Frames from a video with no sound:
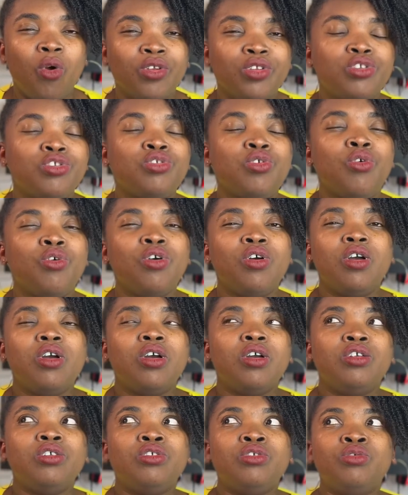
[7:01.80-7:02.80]
So
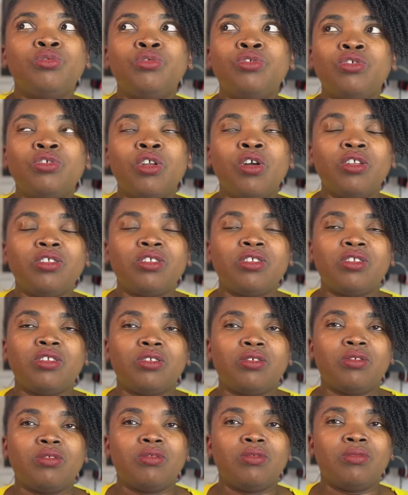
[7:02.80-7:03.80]
do not
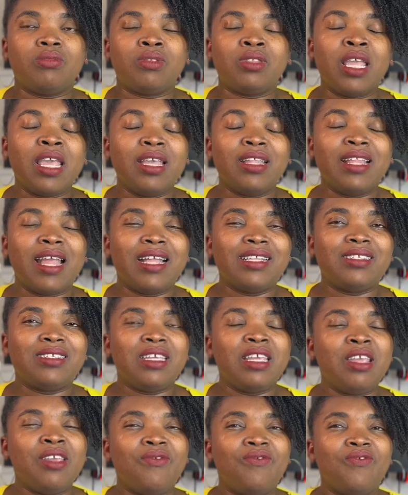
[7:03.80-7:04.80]
think that
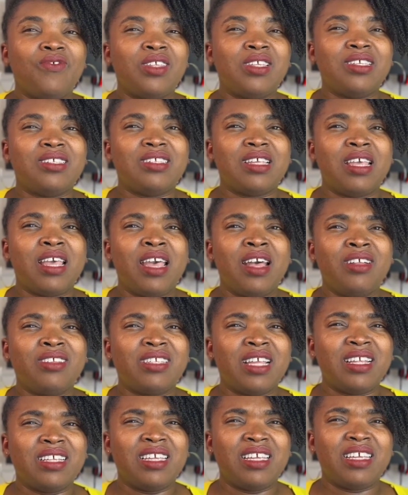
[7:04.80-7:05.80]
if it is a
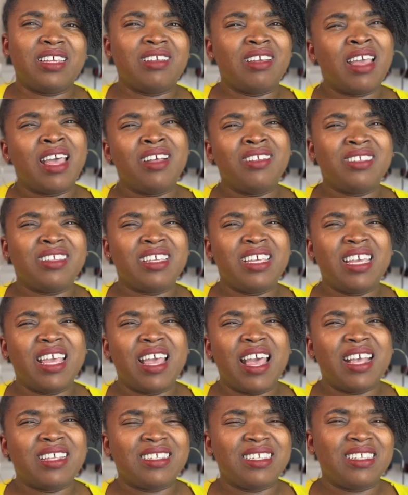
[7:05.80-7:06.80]

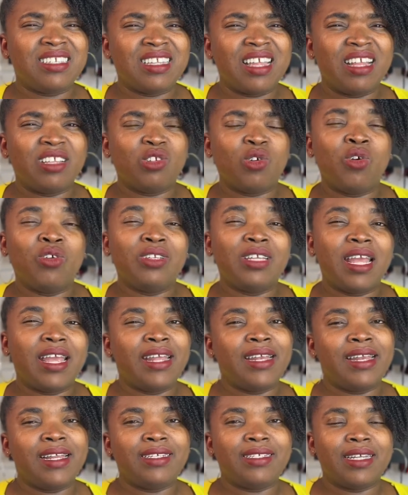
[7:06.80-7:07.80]
healthcare assistant under
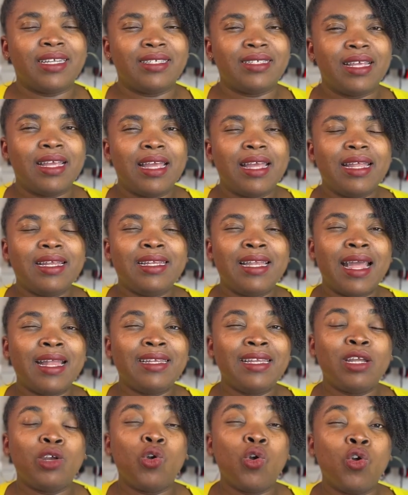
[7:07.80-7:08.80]
NHS, that
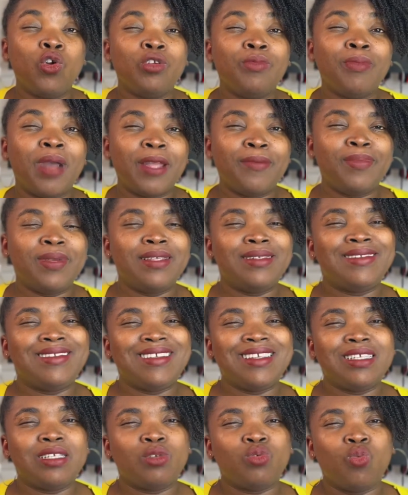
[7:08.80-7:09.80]
the code might be
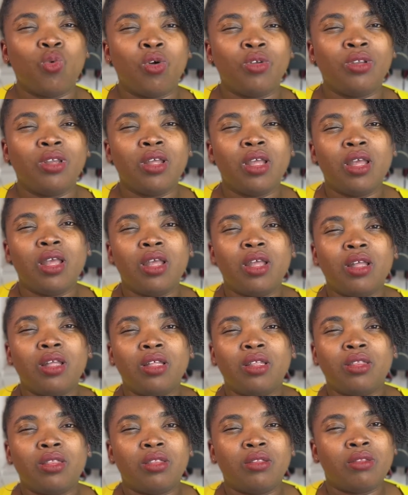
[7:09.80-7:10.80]

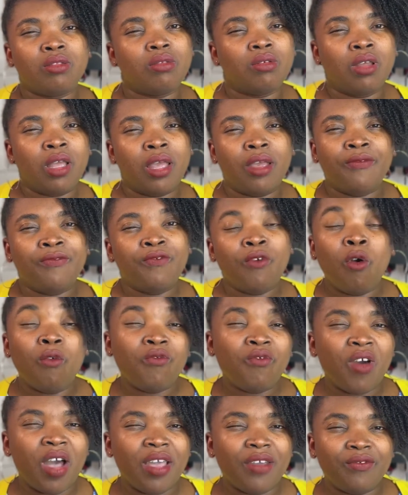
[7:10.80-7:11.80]

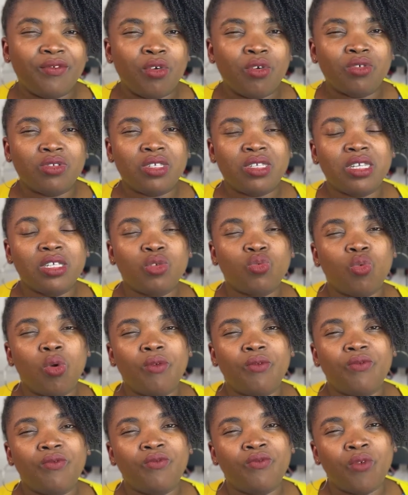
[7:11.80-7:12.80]
6145 or
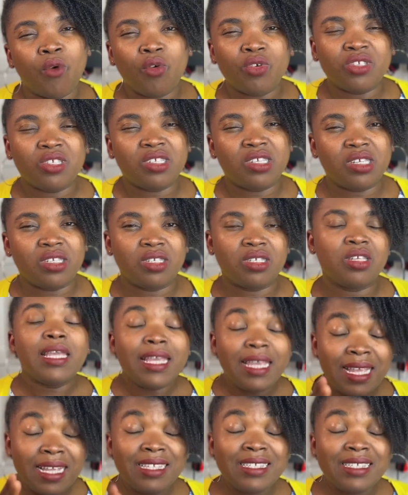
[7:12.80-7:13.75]
6146. It